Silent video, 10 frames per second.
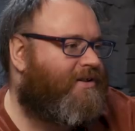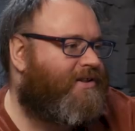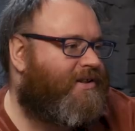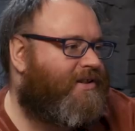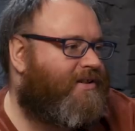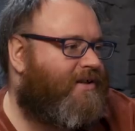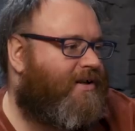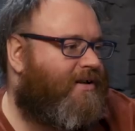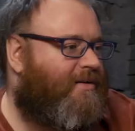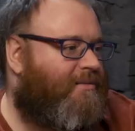she
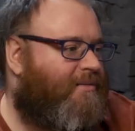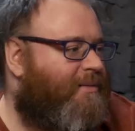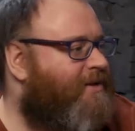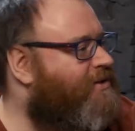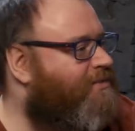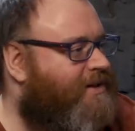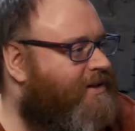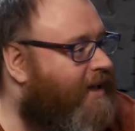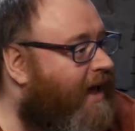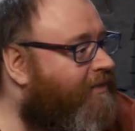maybe she'll be
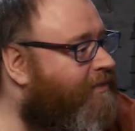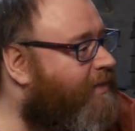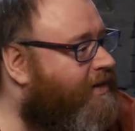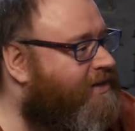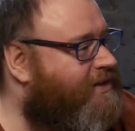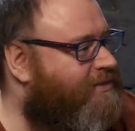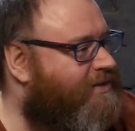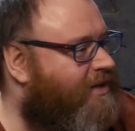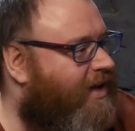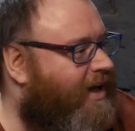deaf because she
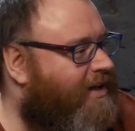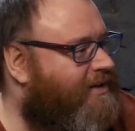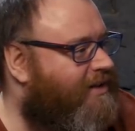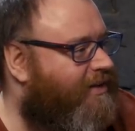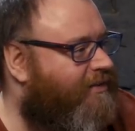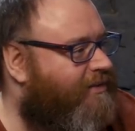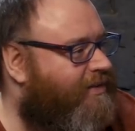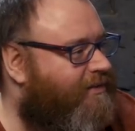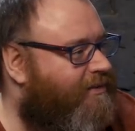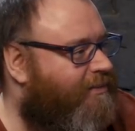was like, you
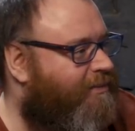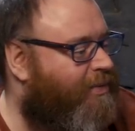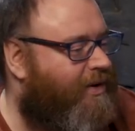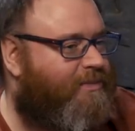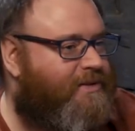know, the bullet